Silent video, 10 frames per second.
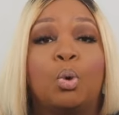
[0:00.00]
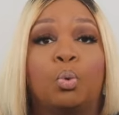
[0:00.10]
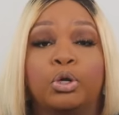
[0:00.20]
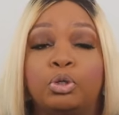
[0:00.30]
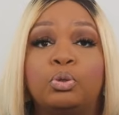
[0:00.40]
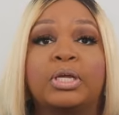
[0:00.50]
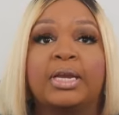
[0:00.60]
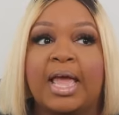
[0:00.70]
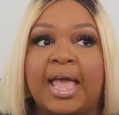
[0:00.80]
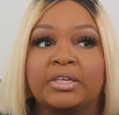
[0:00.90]
where you
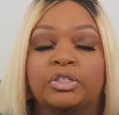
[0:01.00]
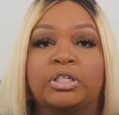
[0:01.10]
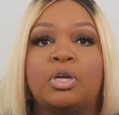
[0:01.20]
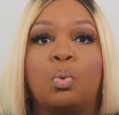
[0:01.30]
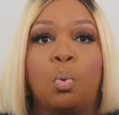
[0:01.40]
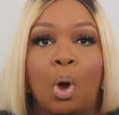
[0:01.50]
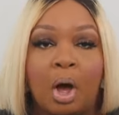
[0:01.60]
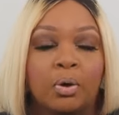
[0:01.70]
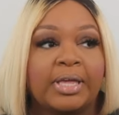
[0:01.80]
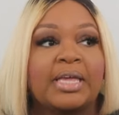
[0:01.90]
can actually
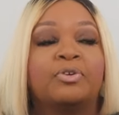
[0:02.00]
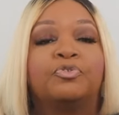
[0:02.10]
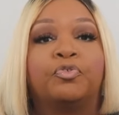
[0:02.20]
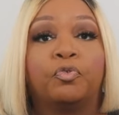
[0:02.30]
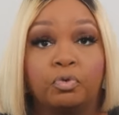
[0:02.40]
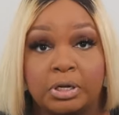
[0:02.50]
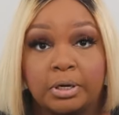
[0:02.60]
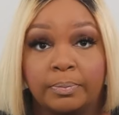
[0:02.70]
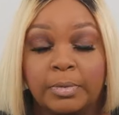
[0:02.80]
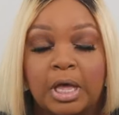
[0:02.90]
walk in
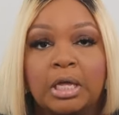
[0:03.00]
freedom.